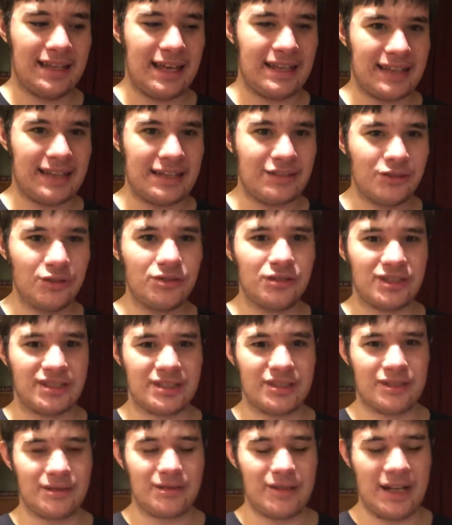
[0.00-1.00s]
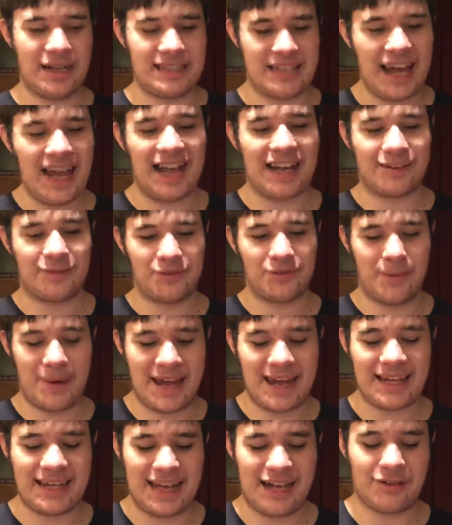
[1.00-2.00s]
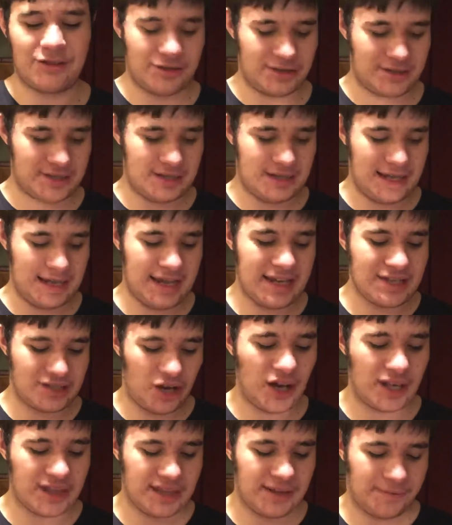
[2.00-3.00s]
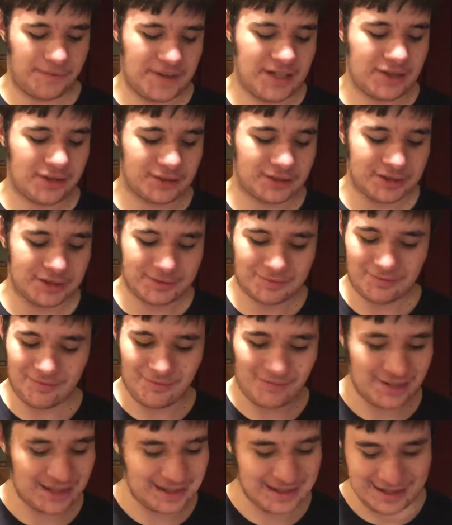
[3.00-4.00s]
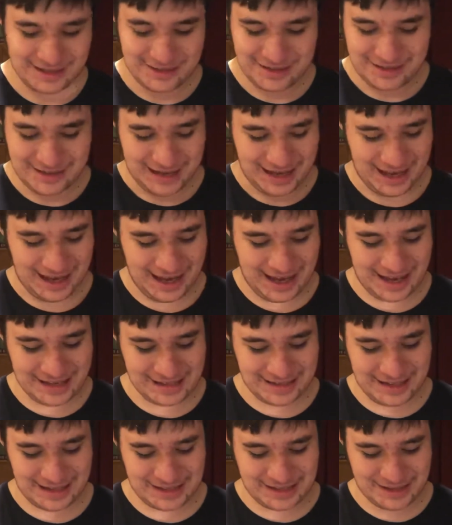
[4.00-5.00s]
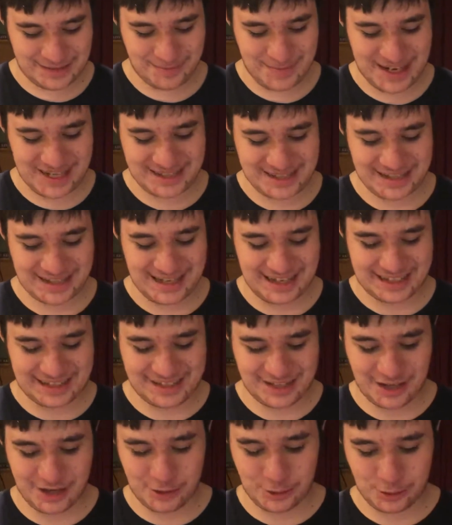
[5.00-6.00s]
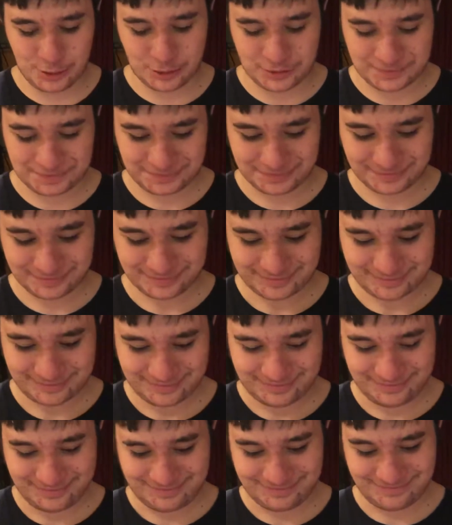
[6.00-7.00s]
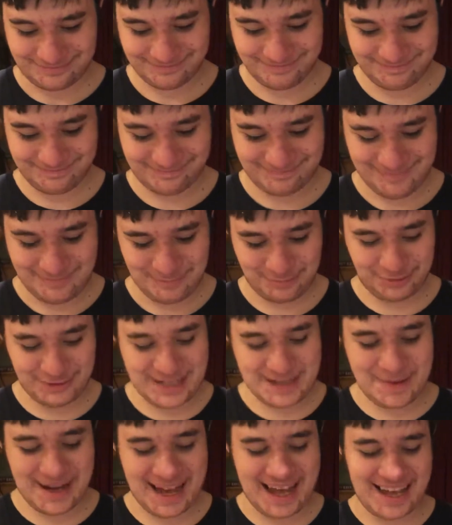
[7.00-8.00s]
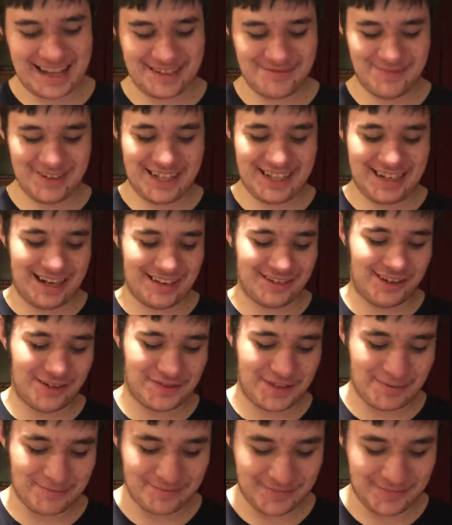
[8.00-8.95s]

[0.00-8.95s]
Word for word: they lose attack from A counters is on the field. And that just makes the deck so uh, pretty bad, but I love them,